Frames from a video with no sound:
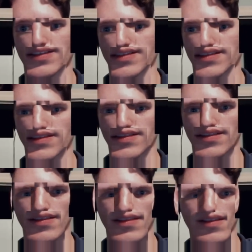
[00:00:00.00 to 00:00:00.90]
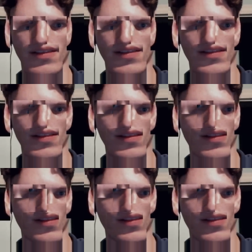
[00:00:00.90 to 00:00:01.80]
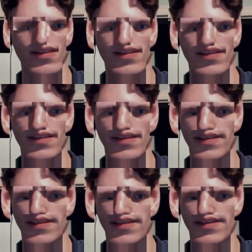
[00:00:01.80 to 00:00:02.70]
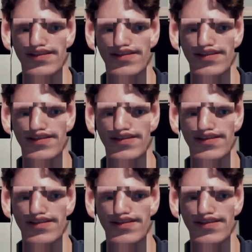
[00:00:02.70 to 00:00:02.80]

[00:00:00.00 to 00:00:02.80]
(silence)